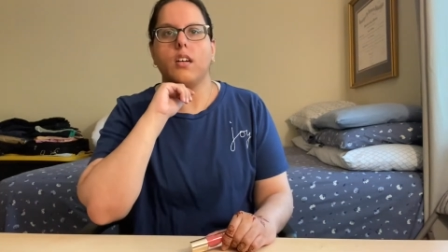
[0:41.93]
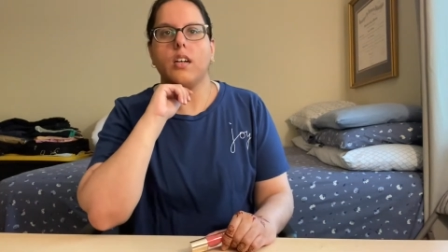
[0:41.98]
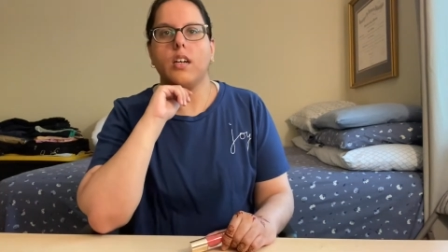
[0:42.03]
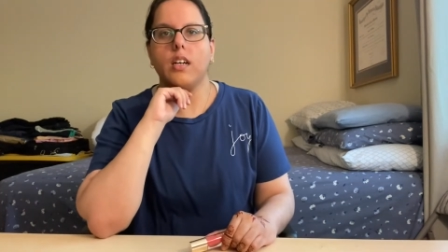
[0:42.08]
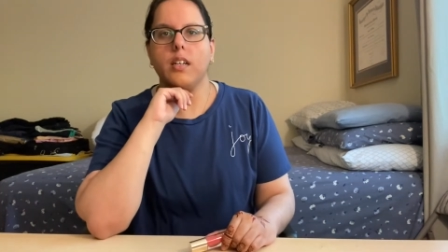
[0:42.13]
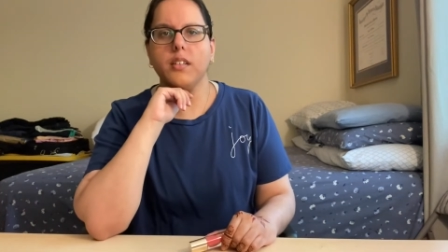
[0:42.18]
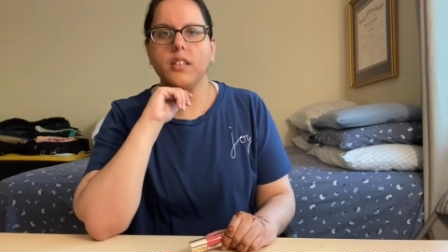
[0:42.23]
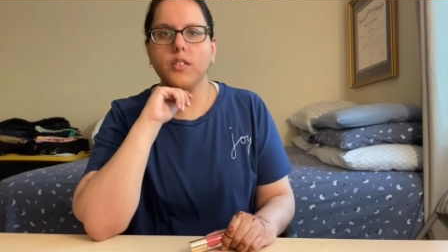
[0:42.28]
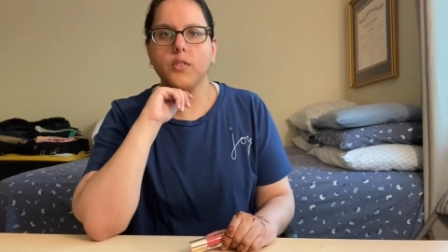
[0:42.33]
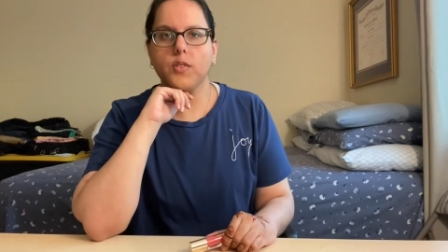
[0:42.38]

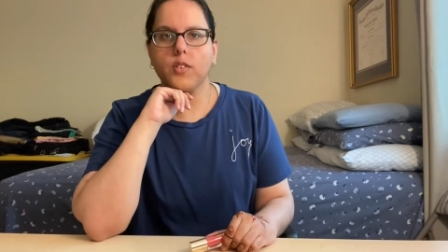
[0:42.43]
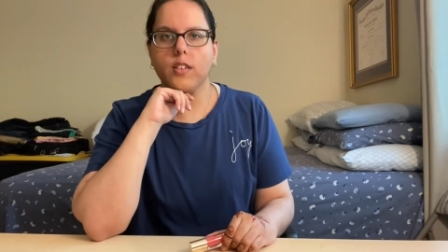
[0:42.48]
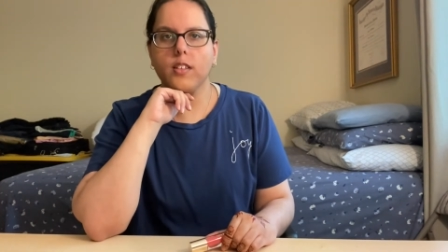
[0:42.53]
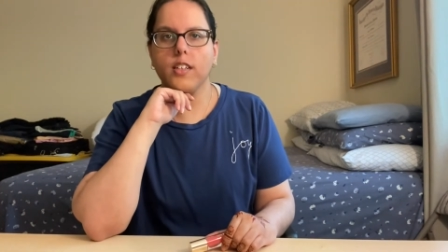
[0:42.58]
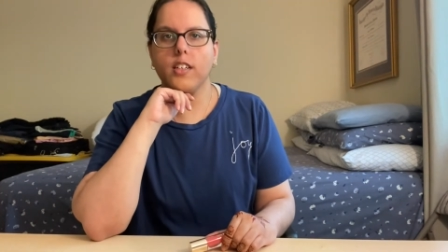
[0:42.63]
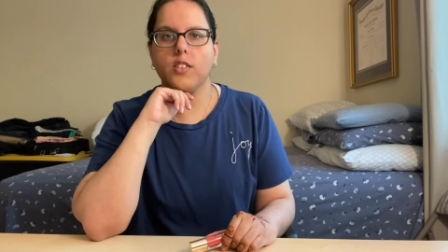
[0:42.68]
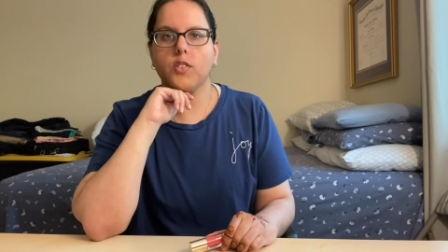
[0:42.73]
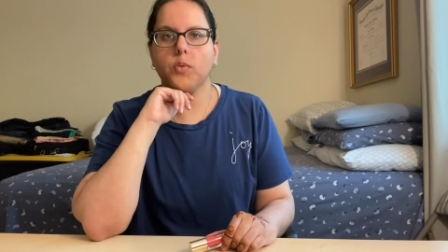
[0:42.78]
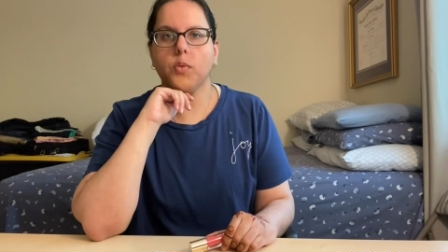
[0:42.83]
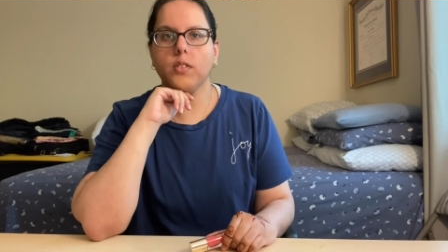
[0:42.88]
I just
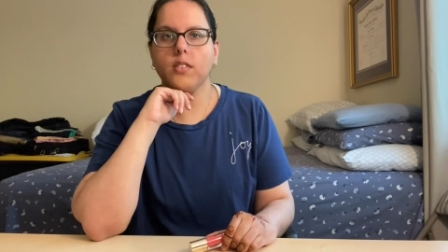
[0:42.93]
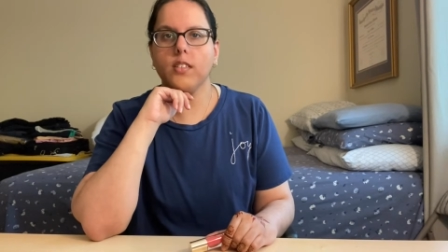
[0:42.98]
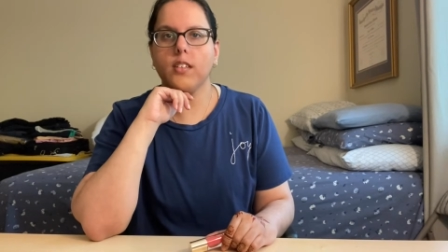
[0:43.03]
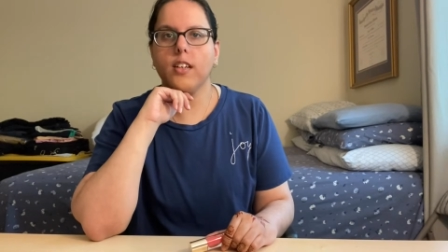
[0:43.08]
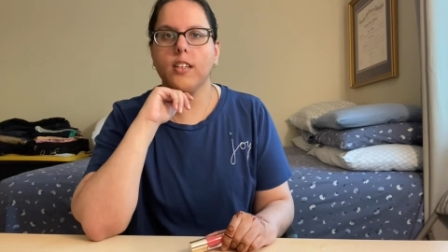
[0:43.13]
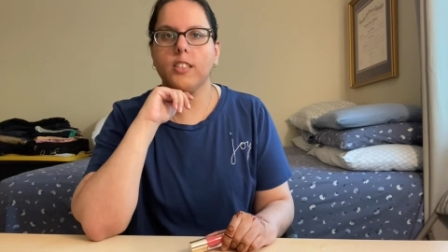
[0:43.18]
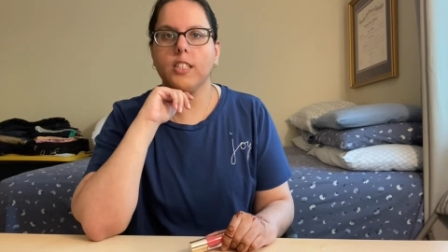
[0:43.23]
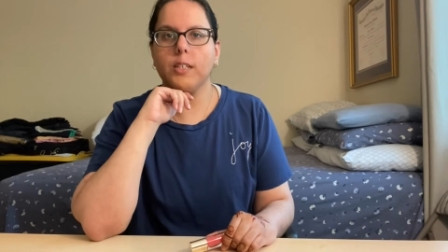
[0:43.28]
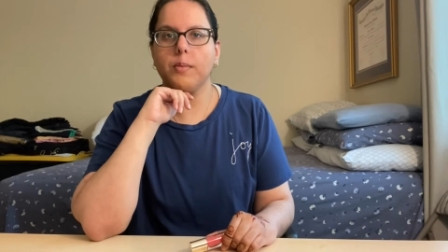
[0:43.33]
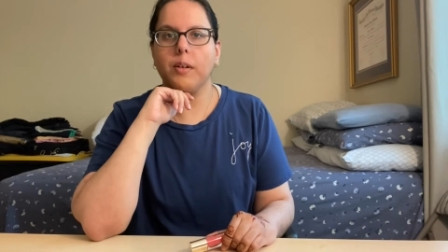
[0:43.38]
realized, when was the
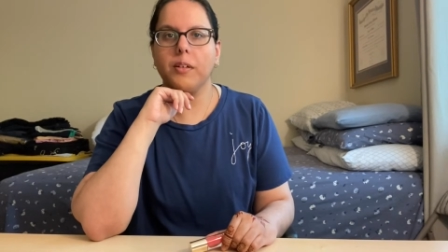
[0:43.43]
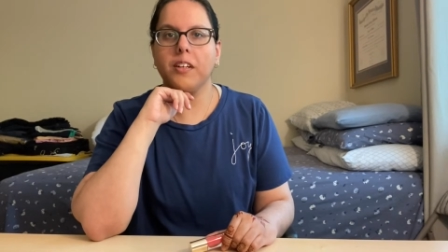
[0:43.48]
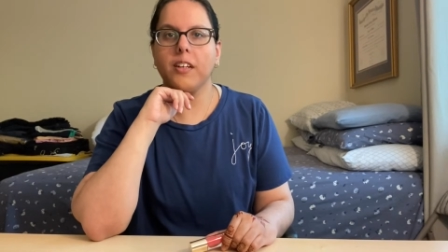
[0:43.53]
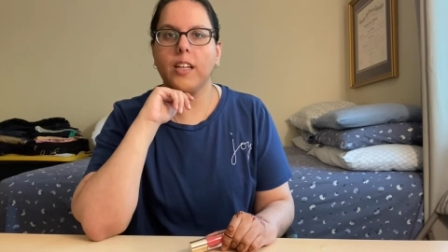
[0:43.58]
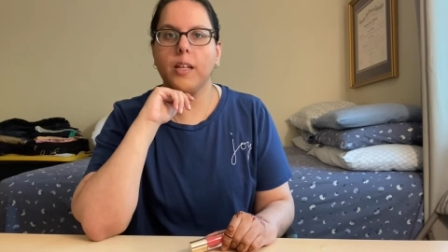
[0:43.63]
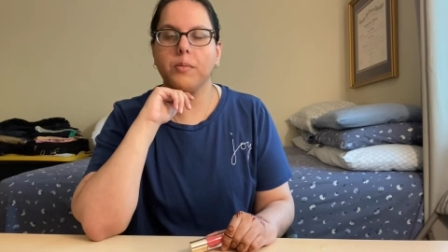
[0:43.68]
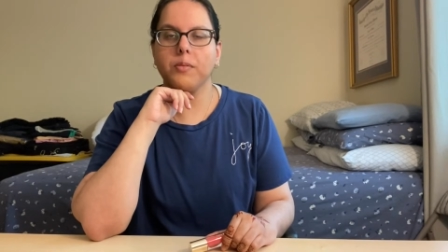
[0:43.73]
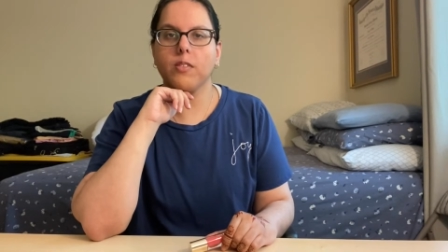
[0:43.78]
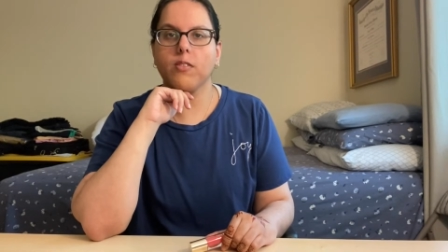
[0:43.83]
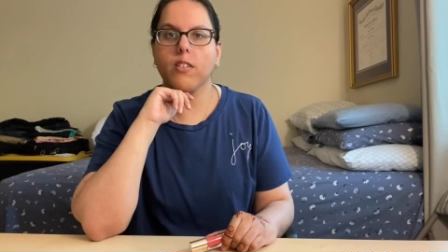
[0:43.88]
last time I did a
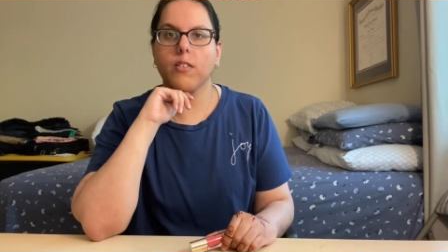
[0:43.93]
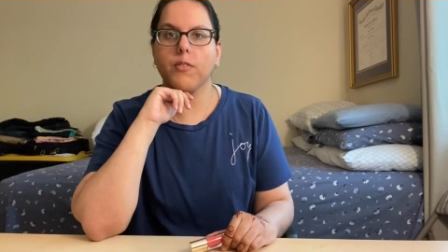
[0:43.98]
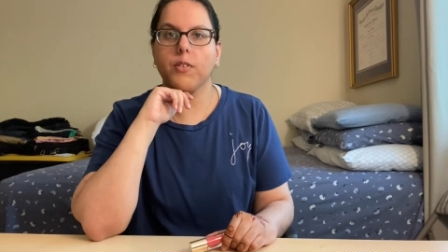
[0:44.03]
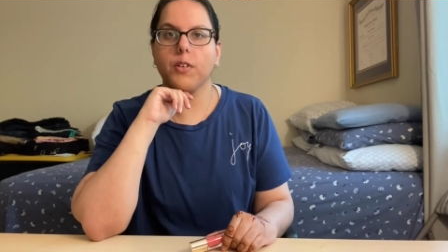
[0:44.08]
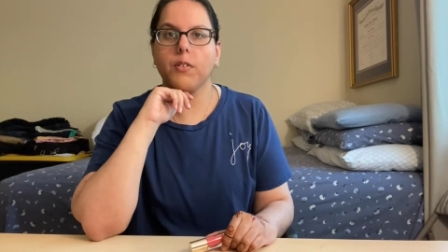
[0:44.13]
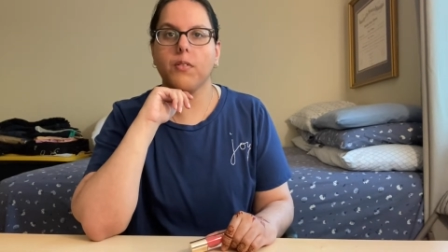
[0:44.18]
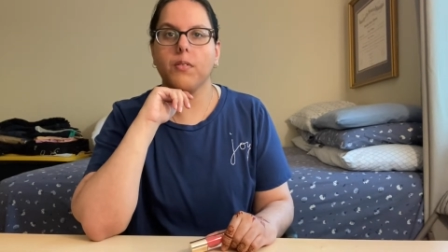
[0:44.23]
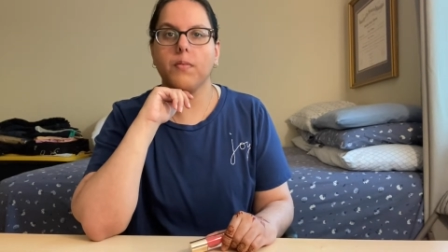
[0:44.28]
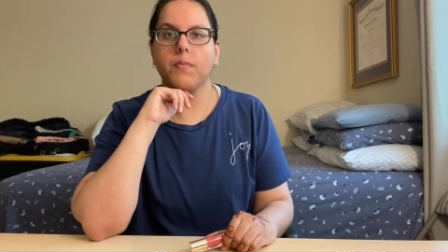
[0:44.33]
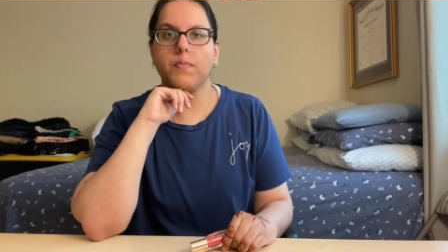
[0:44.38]
lipstick review?